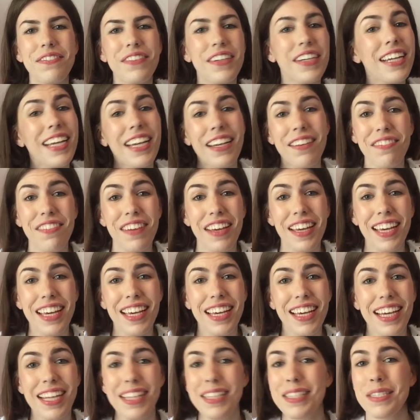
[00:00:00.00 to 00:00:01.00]

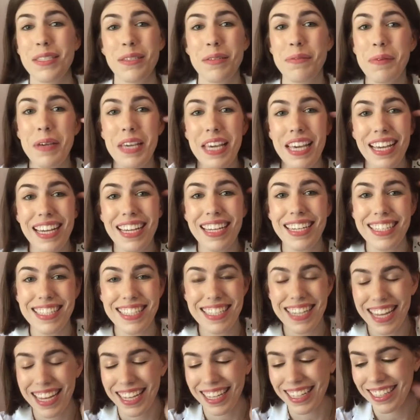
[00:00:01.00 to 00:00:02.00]
forgiving and sweet
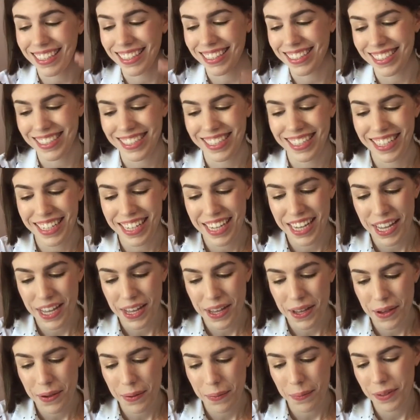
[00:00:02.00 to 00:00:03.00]
and
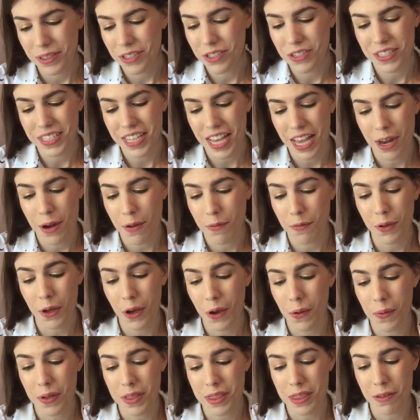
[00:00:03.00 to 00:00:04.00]
would just kind of
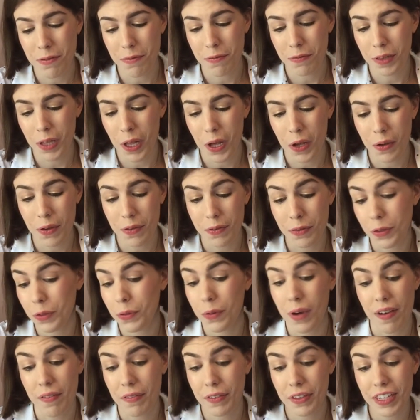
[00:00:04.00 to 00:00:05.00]
go with the flow of
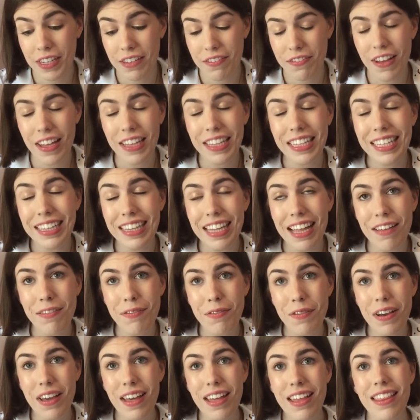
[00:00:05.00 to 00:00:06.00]
whoever he fell in love
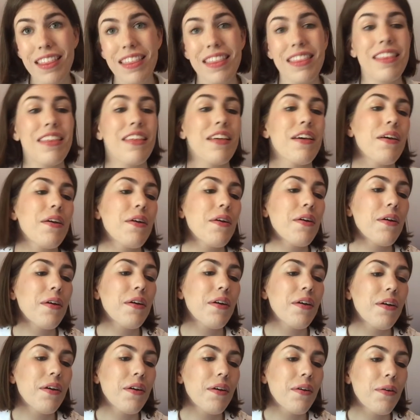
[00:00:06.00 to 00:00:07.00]
with,
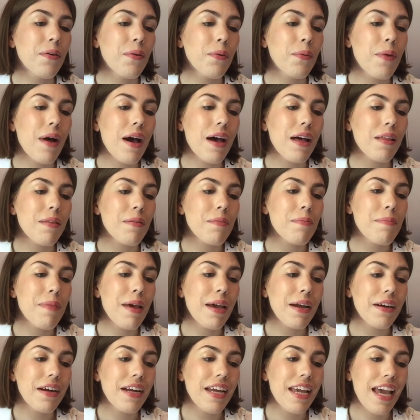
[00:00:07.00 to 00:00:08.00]
while
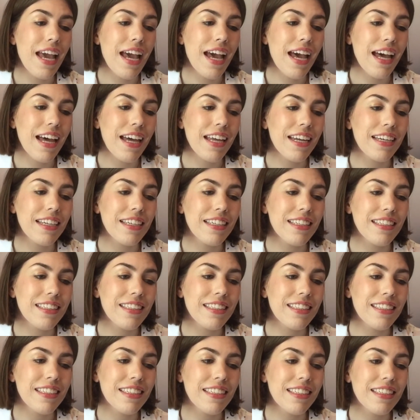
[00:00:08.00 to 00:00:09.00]
Marianne
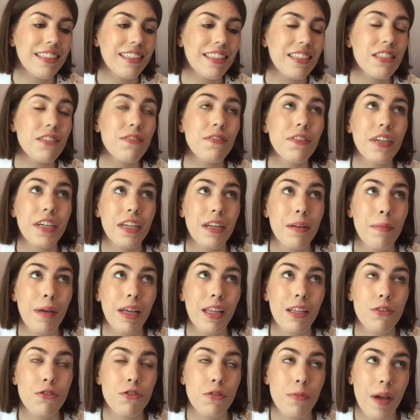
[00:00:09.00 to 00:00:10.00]
is very
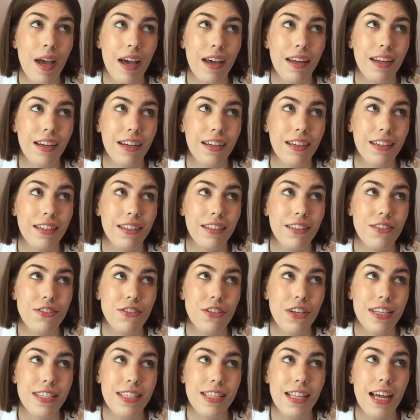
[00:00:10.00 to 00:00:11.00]
melodramatic.
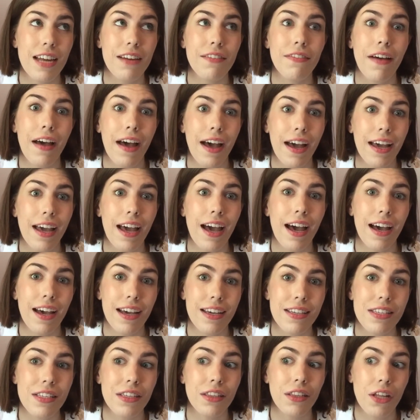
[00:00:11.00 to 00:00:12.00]
She has a lot of high
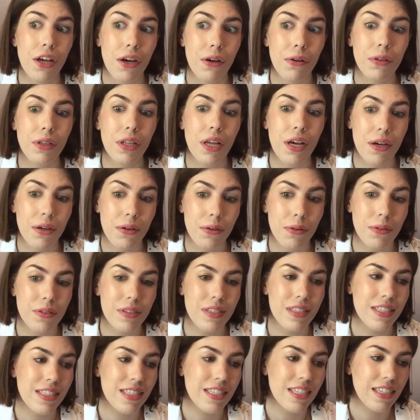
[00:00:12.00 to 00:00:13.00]
highs and low
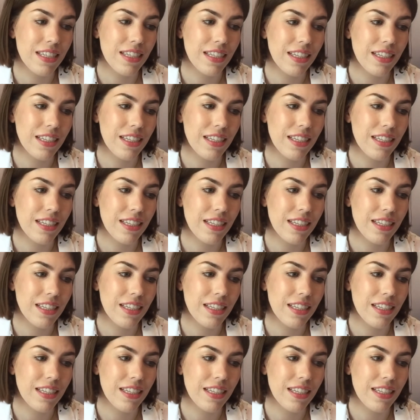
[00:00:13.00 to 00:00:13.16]
lows.